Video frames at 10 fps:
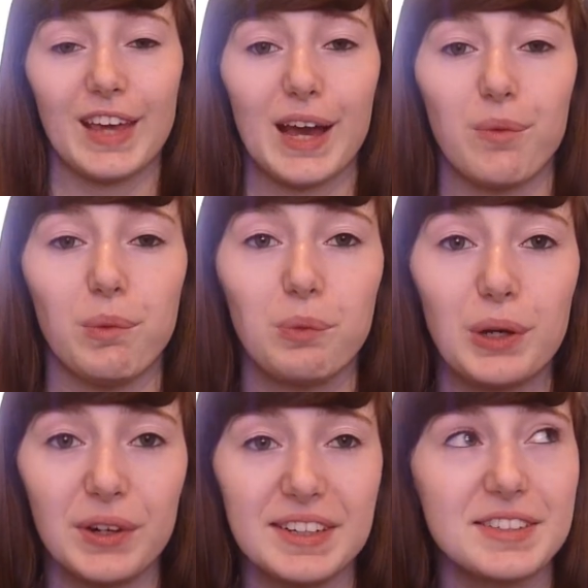Yeah, and when
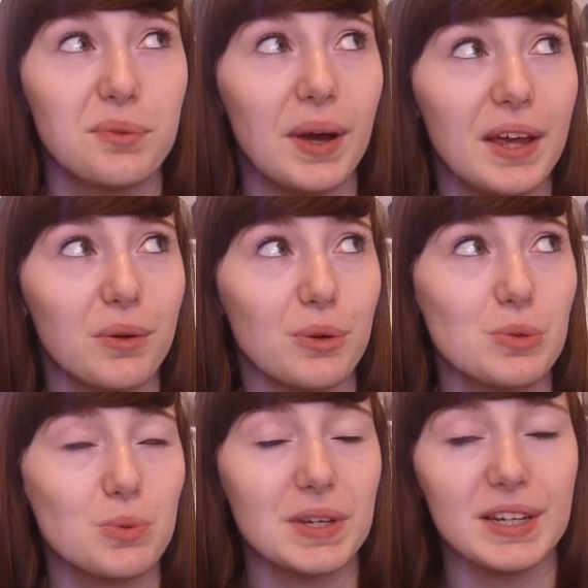we got into
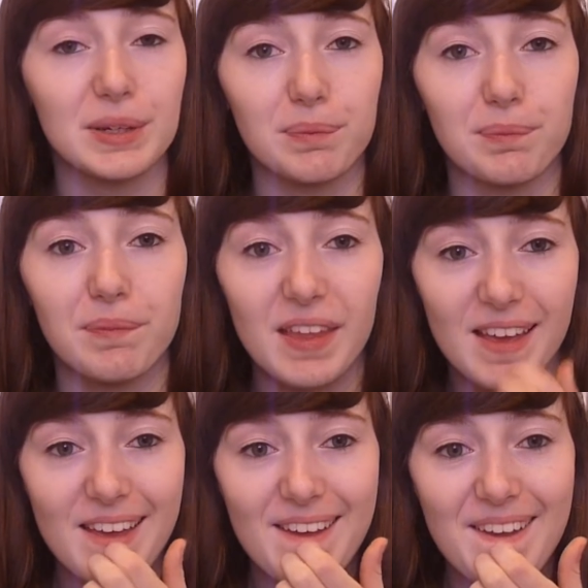Wales, we um,
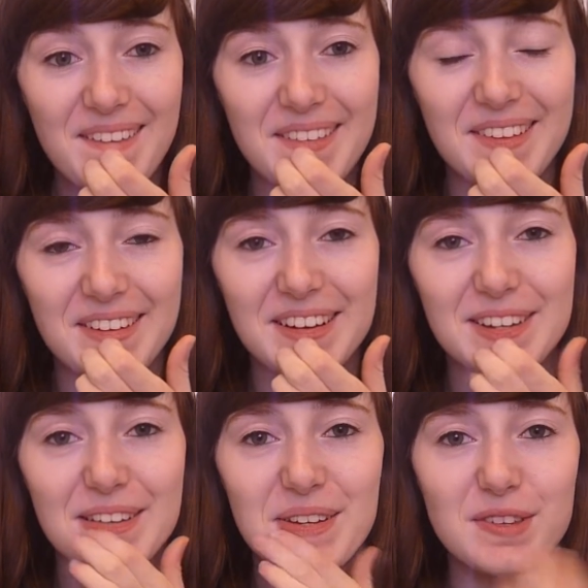
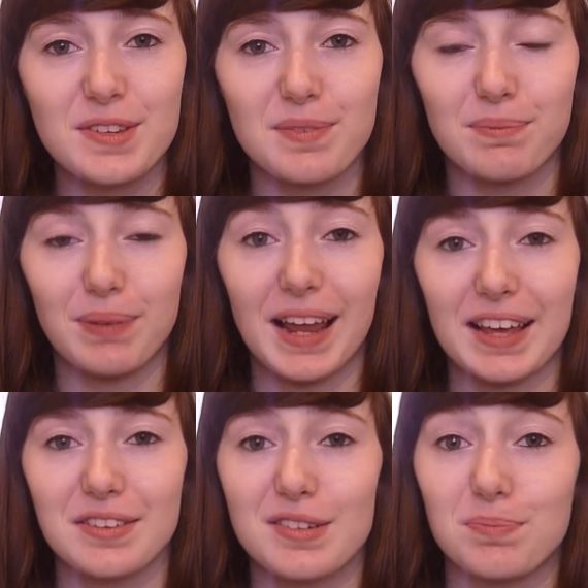decided to
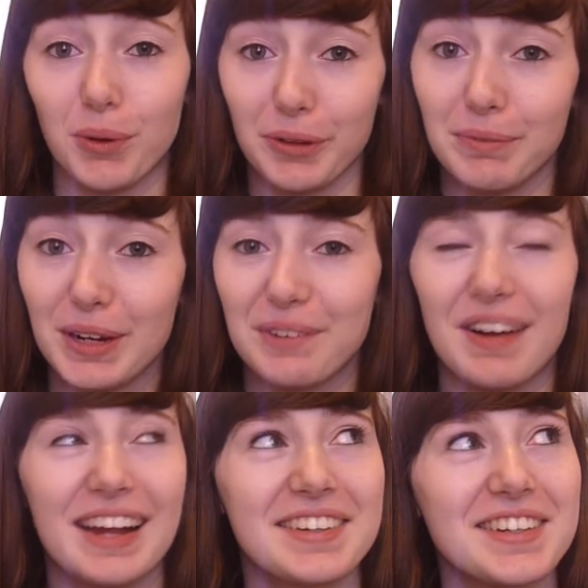play spot the Michael
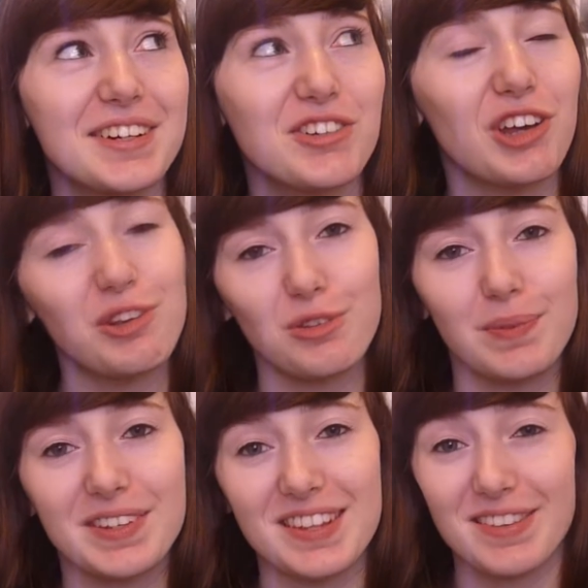McIntyre jokes
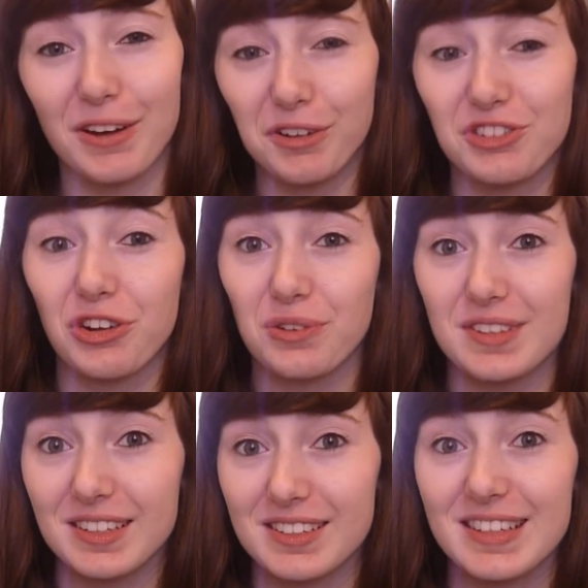because there's a lot of jokes
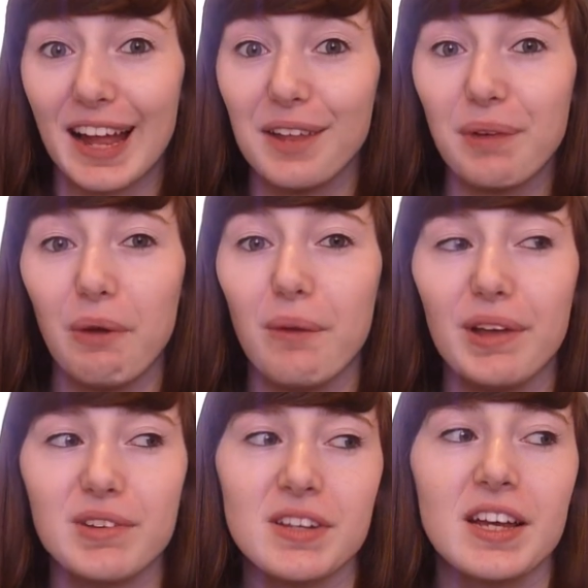he does tell about
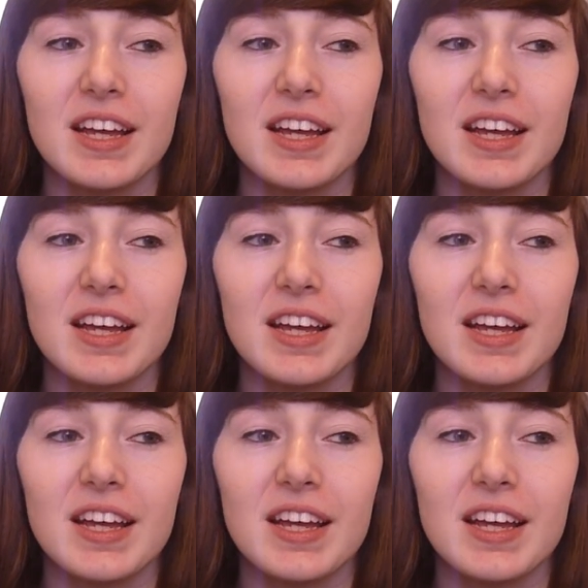Wales.